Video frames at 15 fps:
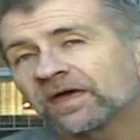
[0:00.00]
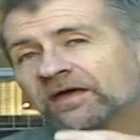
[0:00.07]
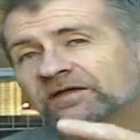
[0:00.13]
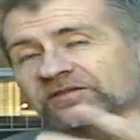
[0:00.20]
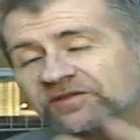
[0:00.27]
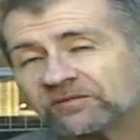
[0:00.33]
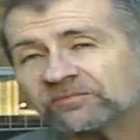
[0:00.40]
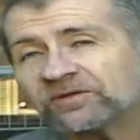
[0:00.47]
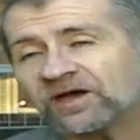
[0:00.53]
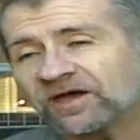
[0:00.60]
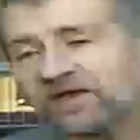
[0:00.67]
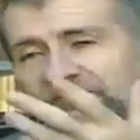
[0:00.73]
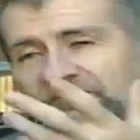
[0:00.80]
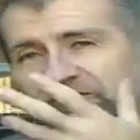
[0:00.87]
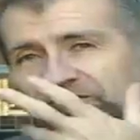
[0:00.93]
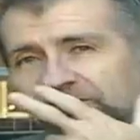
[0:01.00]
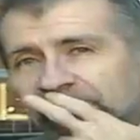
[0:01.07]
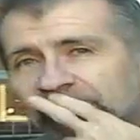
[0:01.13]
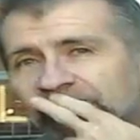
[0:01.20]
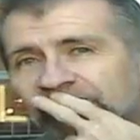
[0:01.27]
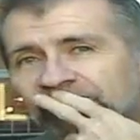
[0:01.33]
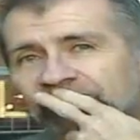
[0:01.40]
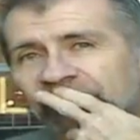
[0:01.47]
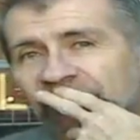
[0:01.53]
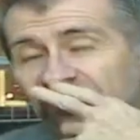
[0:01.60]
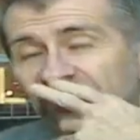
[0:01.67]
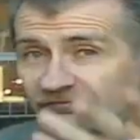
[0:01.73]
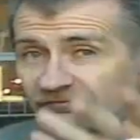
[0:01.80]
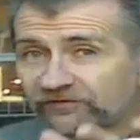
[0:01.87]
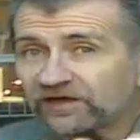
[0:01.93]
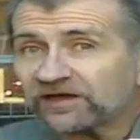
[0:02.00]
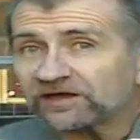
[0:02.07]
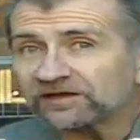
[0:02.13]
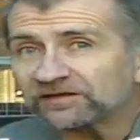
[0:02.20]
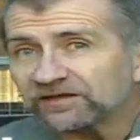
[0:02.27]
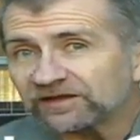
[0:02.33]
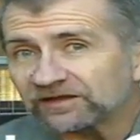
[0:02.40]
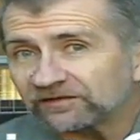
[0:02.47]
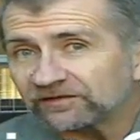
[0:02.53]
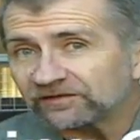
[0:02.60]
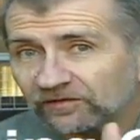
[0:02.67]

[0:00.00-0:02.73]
Sometimes you'll find that,